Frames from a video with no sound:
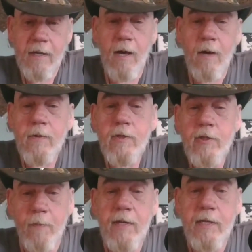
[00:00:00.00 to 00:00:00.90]
All
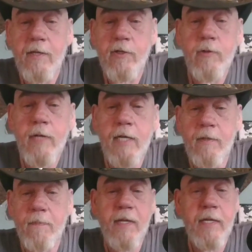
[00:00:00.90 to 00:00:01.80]
this money that you have
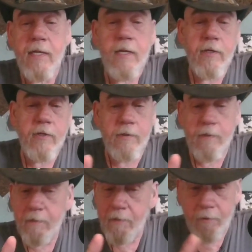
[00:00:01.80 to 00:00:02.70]
to pay
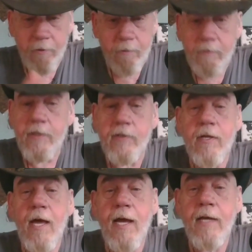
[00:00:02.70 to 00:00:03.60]
to do these
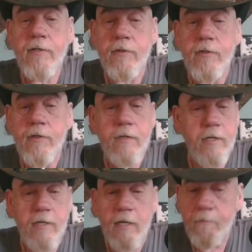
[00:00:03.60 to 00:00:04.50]
classes,
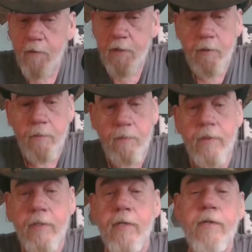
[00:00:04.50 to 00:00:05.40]
to get
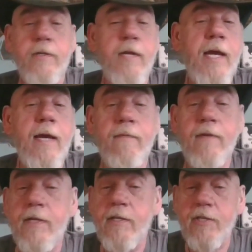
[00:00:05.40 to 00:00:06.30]
fingerprinted, to have
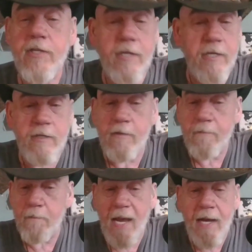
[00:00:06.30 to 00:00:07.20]
an
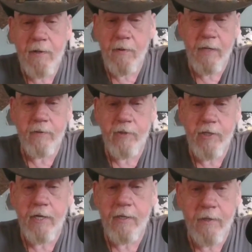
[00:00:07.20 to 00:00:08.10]
extensive background
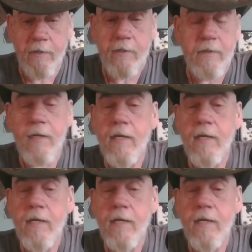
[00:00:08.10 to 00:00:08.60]
check done,